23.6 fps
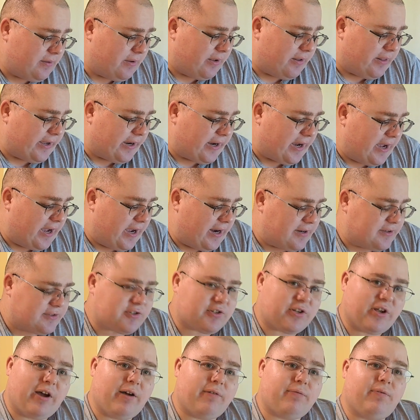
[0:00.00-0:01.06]
all that kind of
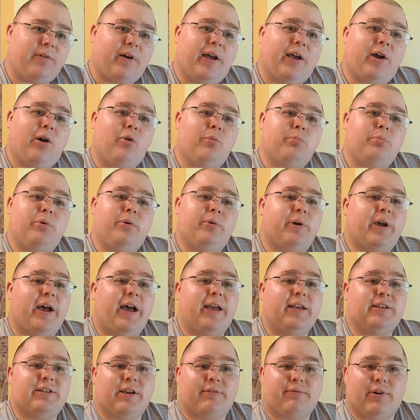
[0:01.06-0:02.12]
stuff. I hope you
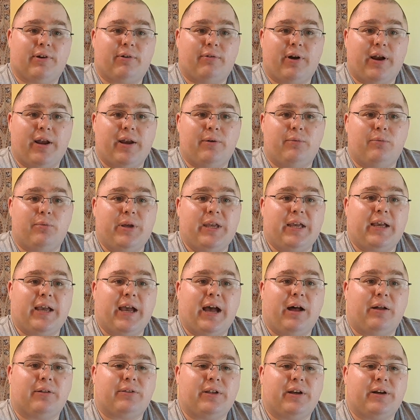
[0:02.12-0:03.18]
guys have a great week
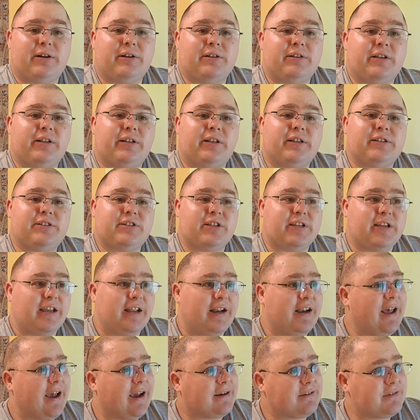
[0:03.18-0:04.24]
out there. Until I see
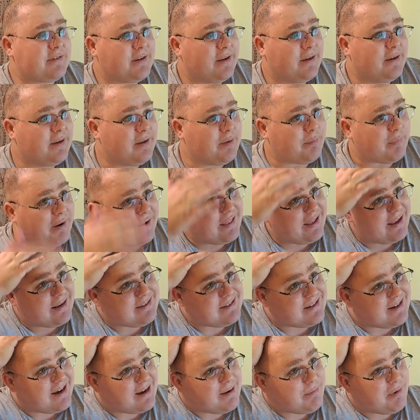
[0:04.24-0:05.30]
you next, by
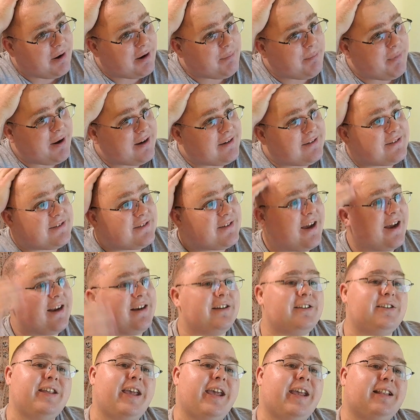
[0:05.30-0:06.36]
that time I might
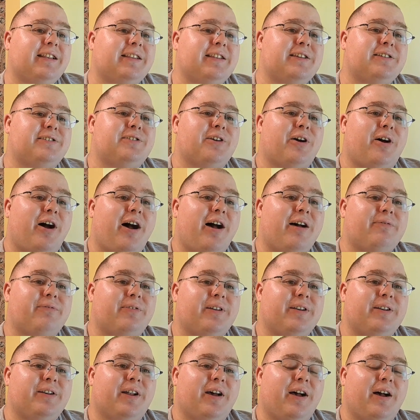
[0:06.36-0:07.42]
decide to take this off
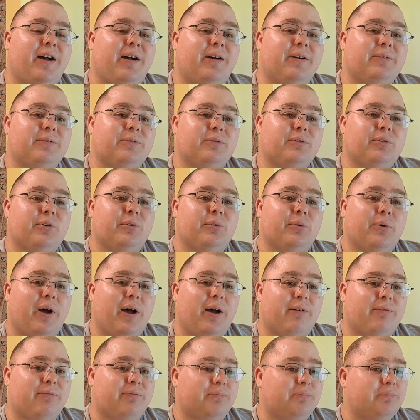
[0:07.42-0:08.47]
and do
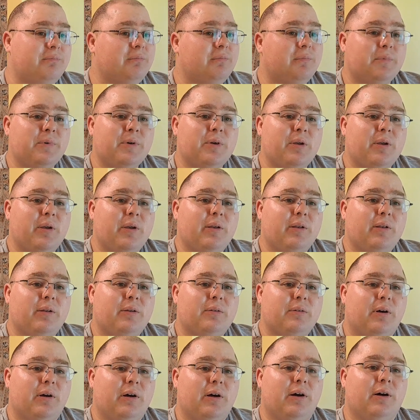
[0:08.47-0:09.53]

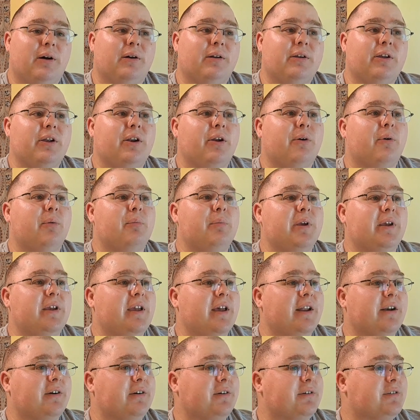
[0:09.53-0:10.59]
a
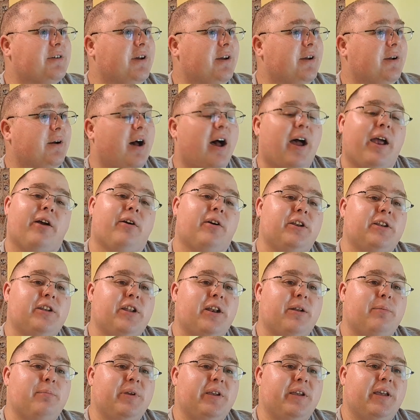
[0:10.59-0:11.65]
beginner's, I already
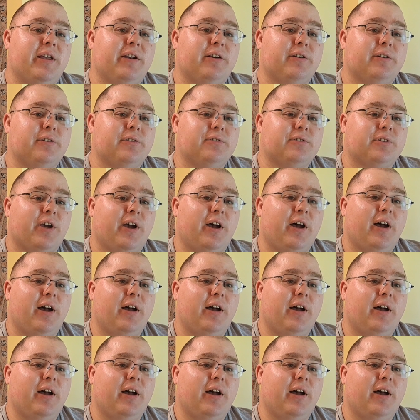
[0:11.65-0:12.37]
did a beginner's